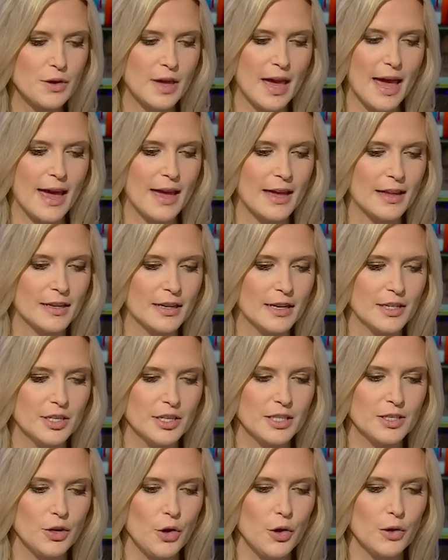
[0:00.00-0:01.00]
can,
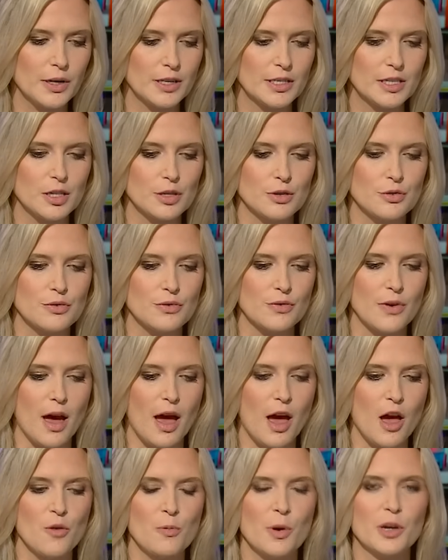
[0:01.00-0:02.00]
just talk us through
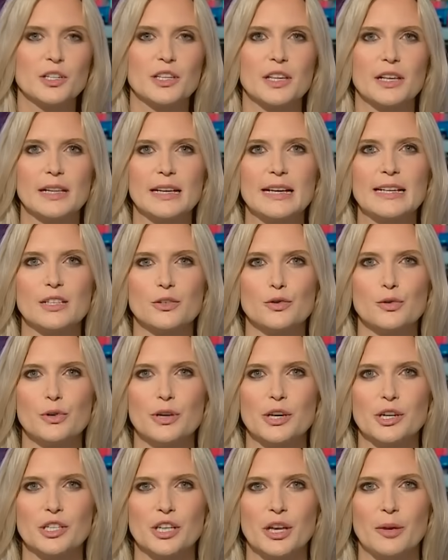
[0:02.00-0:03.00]
how much the Glazer
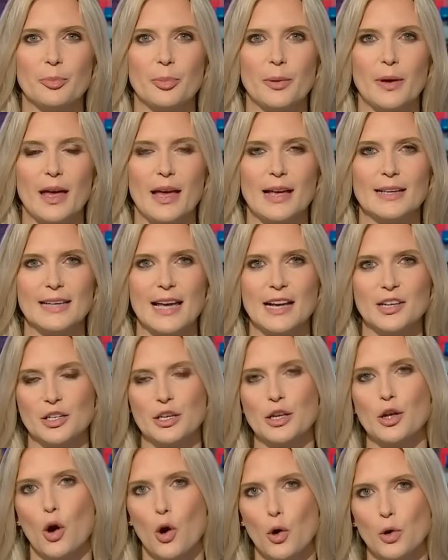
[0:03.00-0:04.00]
ownership has
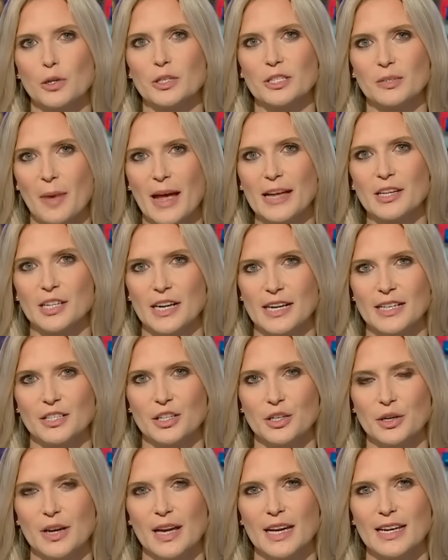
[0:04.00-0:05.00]
actually cost Manchester
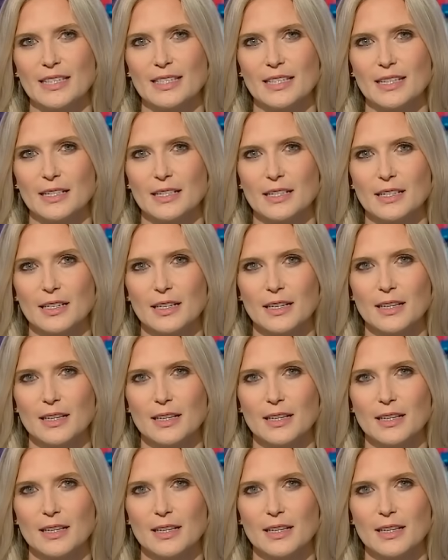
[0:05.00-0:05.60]
United.